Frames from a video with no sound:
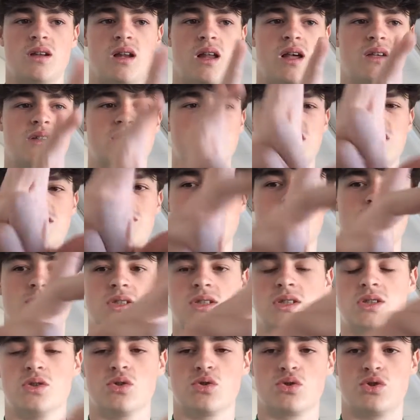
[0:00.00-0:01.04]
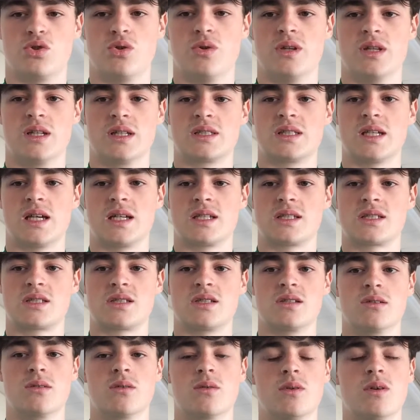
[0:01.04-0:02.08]
Like, so obviously you're doing the
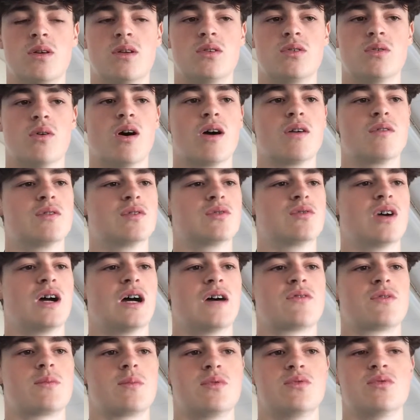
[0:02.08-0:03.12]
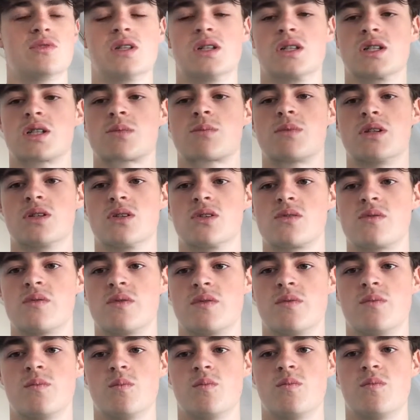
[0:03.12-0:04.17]
tests, so you either have to be really experienced
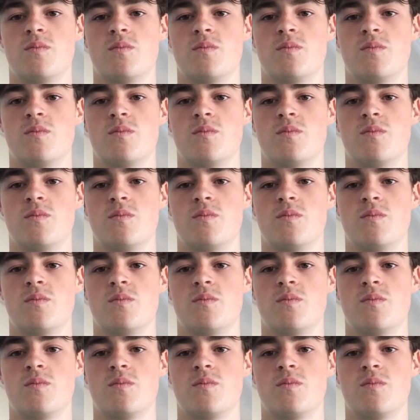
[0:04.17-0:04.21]
with